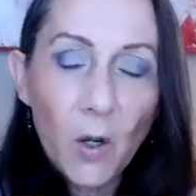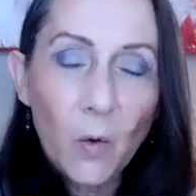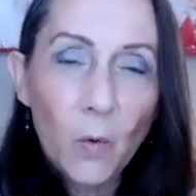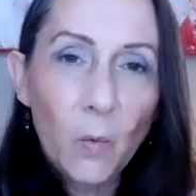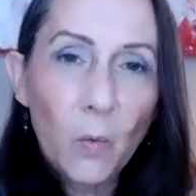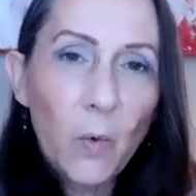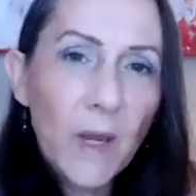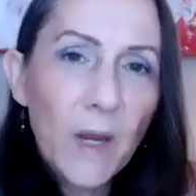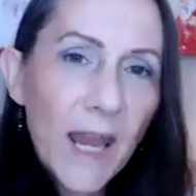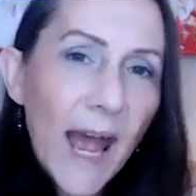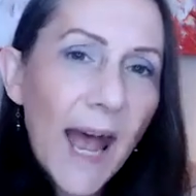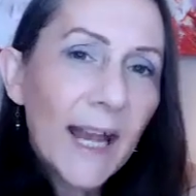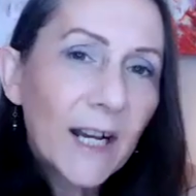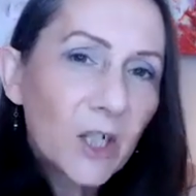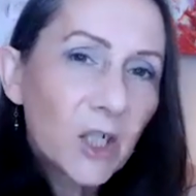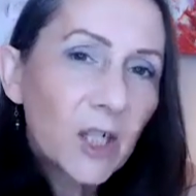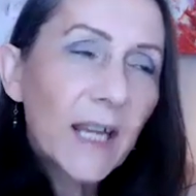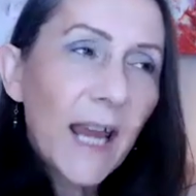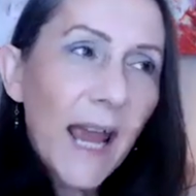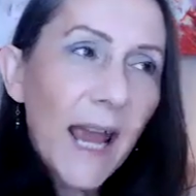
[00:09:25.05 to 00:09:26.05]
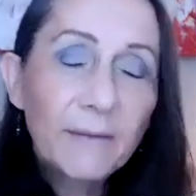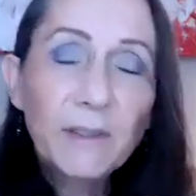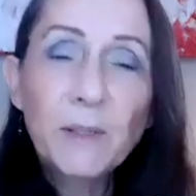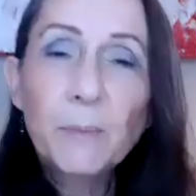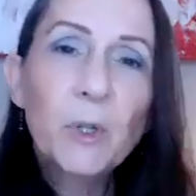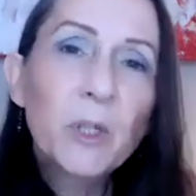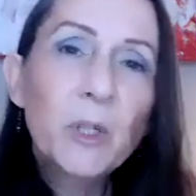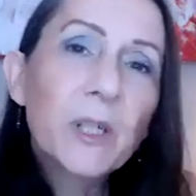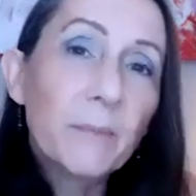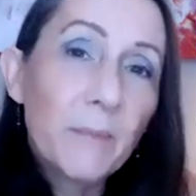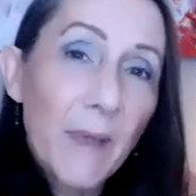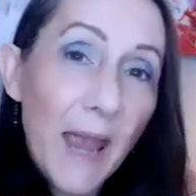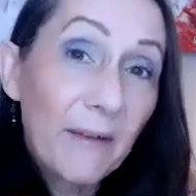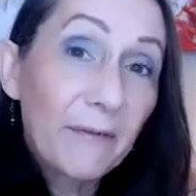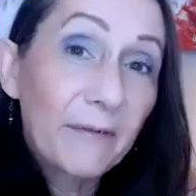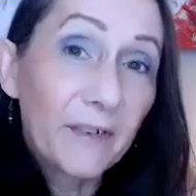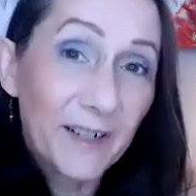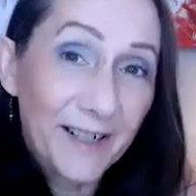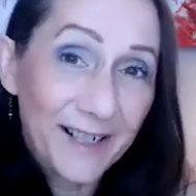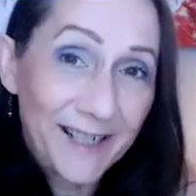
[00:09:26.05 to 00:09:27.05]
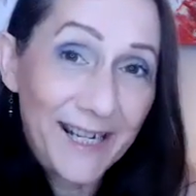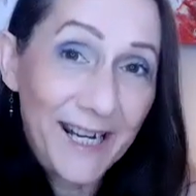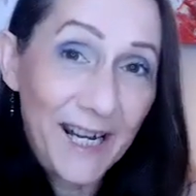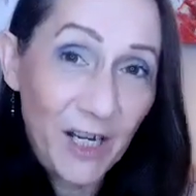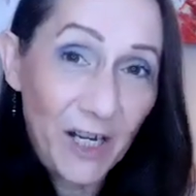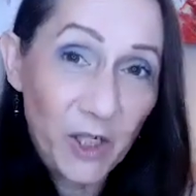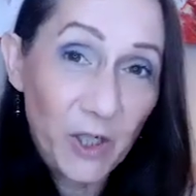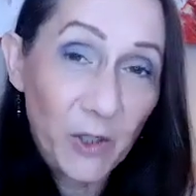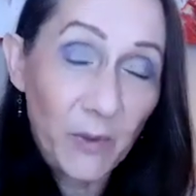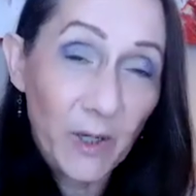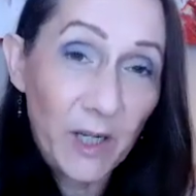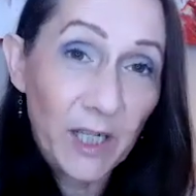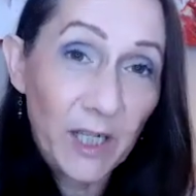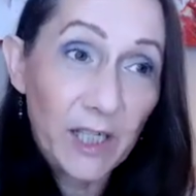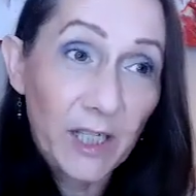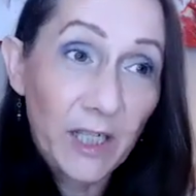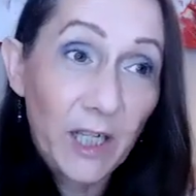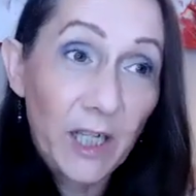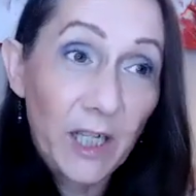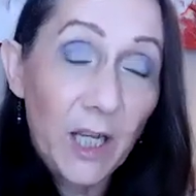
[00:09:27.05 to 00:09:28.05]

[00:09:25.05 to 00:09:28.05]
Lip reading: we actually have to put some effort into it.